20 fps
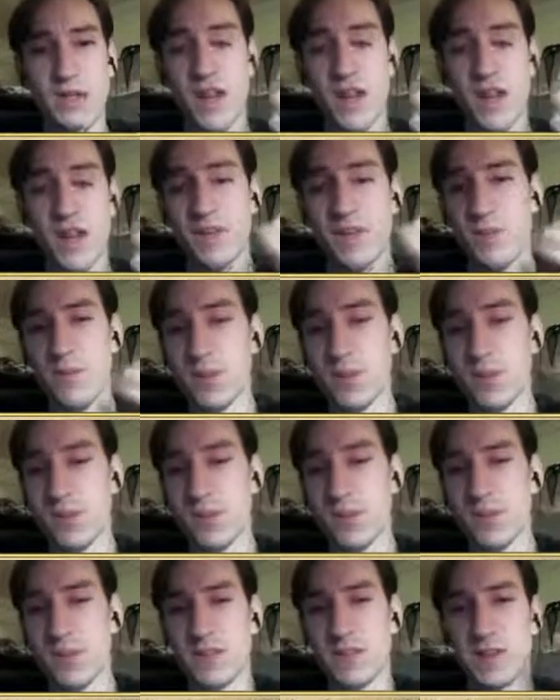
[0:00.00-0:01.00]
I'll have to mess
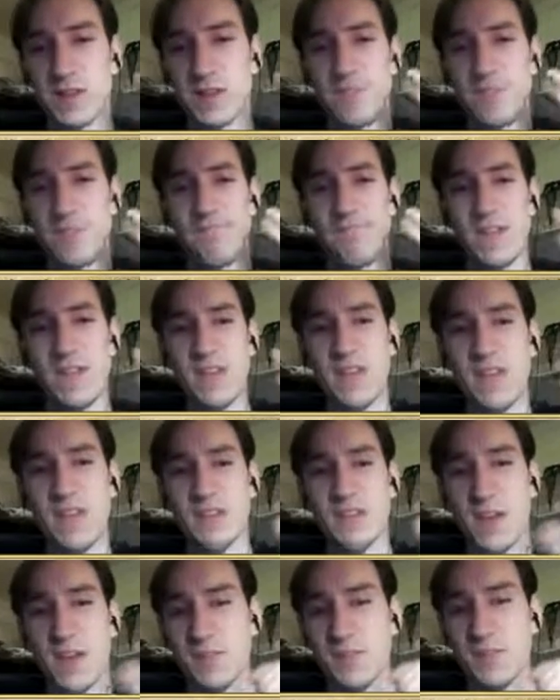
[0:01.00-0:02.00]
with it some. It needs
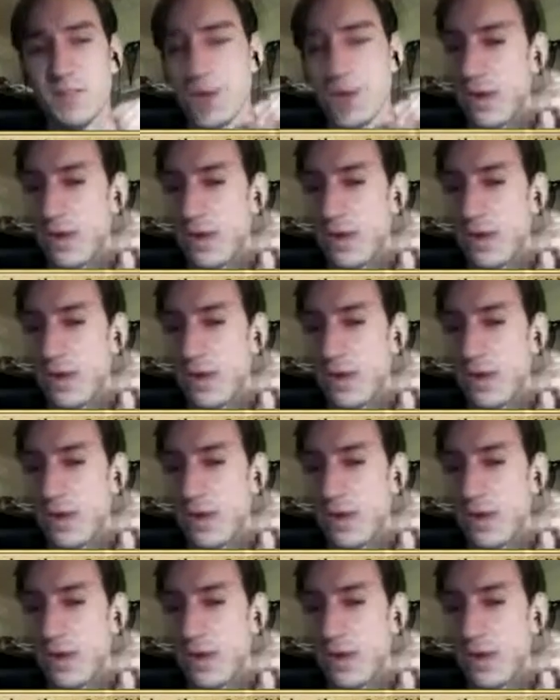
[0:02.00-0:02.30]
fast mana.